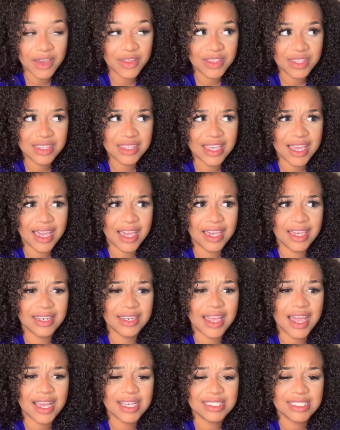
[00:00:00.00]
than that,
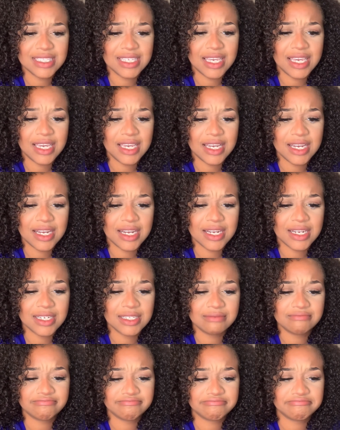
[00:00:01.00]
ISEE hair,
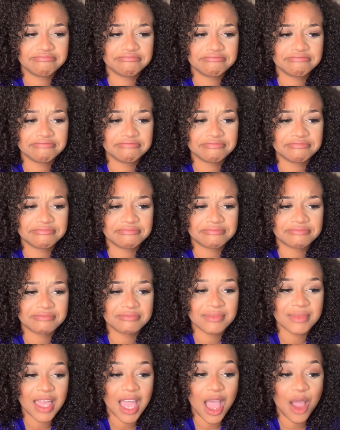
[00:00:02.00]

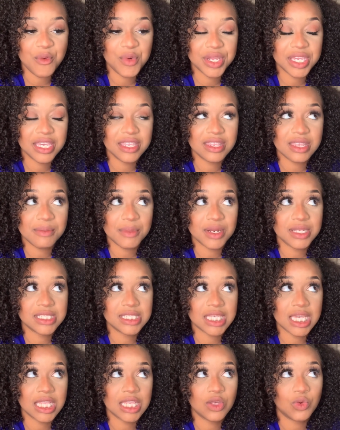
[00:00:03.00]
I would give them on a
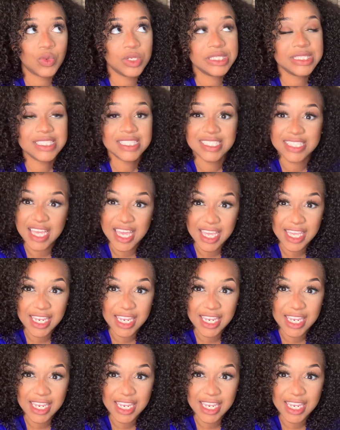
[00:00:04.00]
scale of one to ten.